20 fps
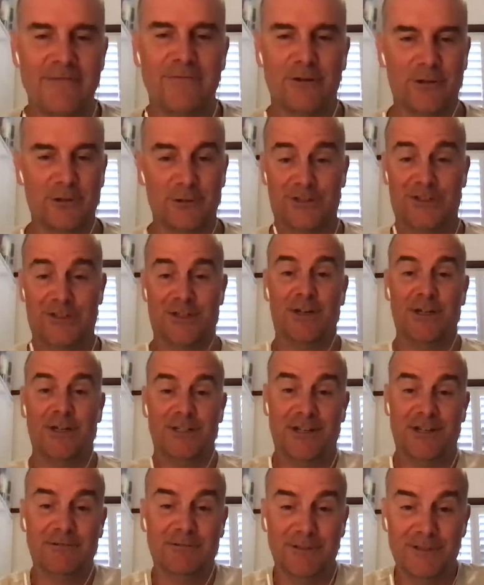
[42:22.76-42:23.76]
never a good
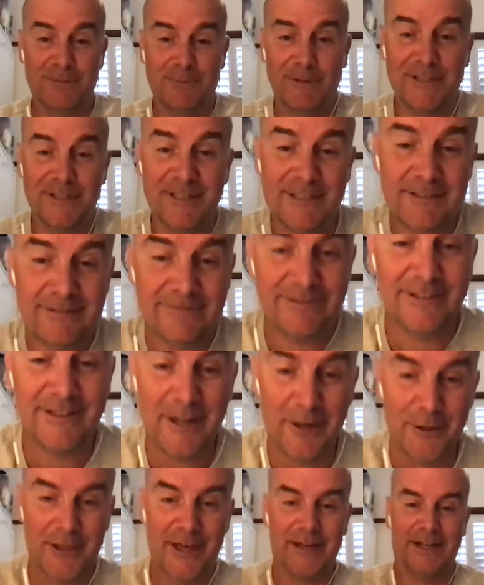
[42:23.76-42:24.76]
sign, generally speaking,
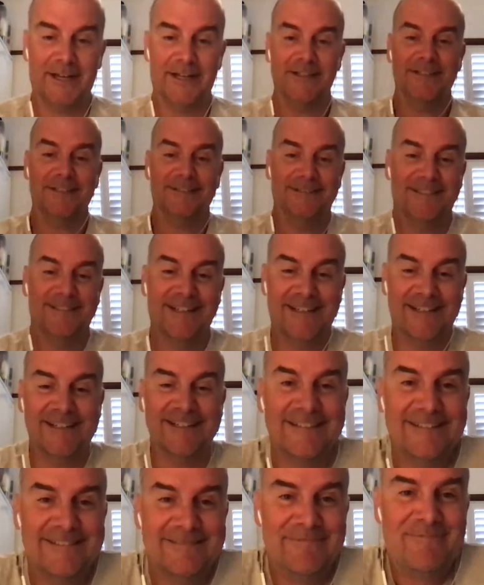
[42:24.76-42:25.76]
if you go that color.
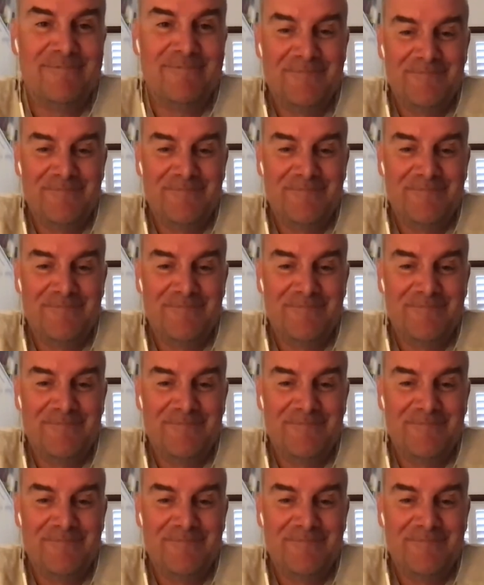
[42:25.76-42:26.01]
Yeah.